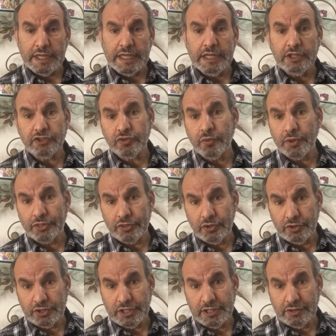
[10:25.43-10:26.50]
each with
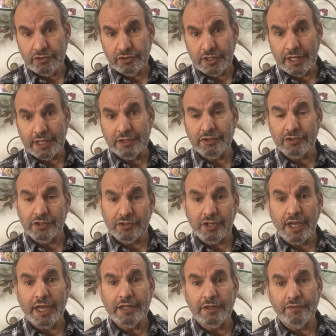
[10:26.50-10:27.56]
13 states,
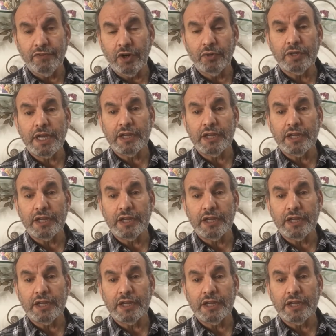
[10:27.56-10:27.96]
decide to vote